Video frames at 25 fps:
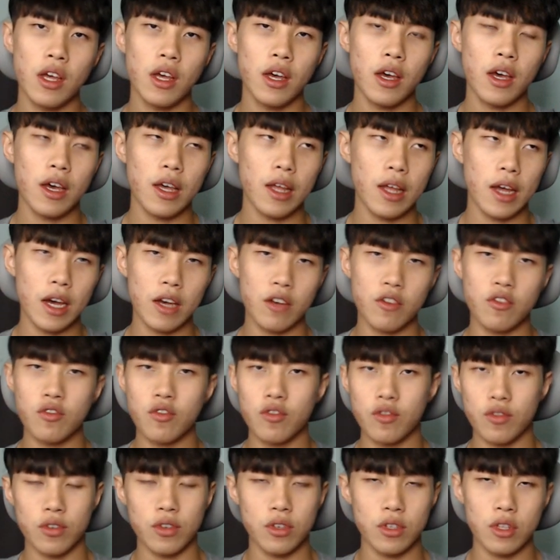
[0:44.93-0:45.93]
and I
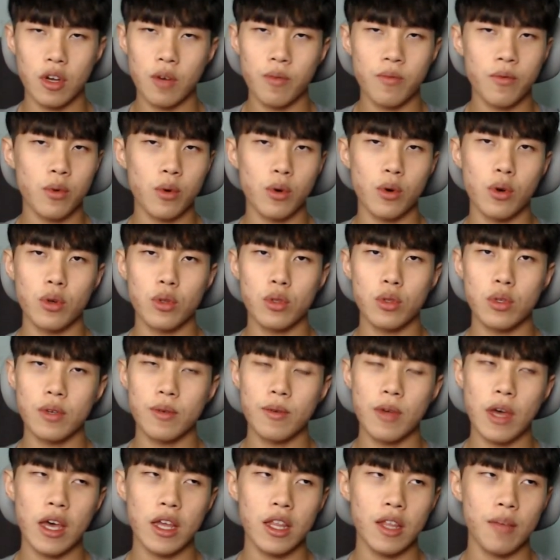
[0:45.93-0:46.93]
couldn't upload
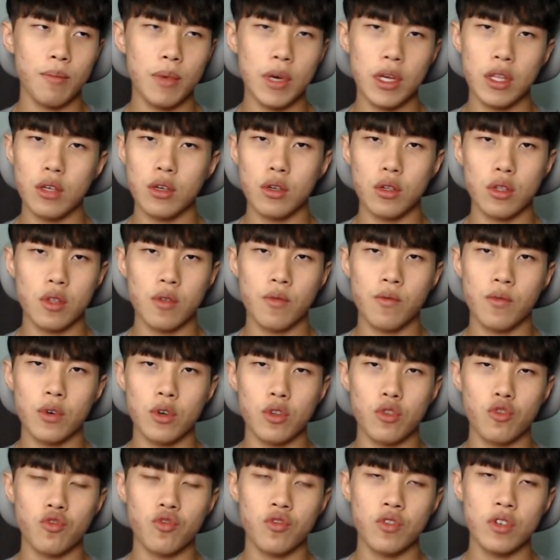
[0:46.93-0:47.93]
any videos for
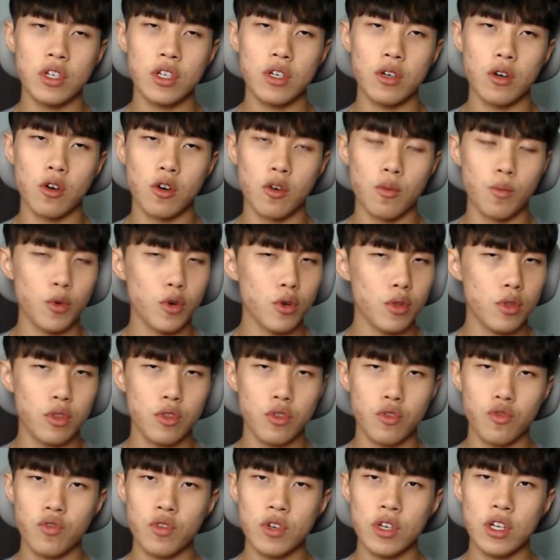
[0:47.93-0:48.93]
almost
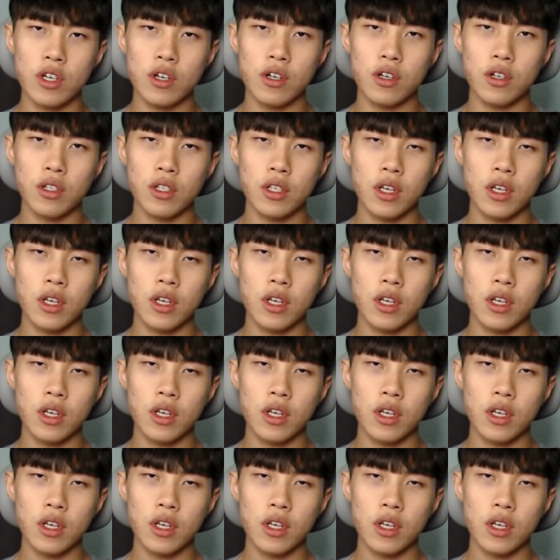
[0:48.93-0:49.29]
2 years.